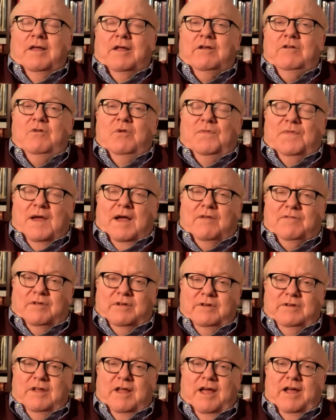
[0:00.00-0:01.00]
in
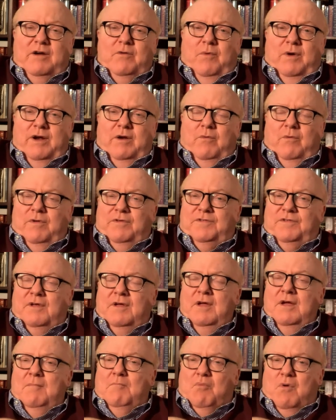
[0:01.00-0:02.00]
2010 when it was
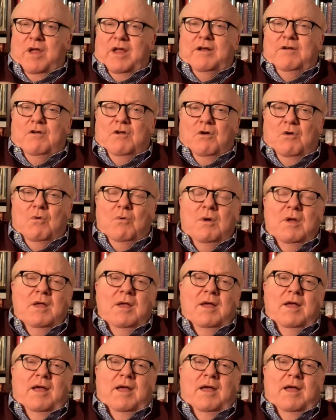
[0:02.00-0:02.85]
brand new,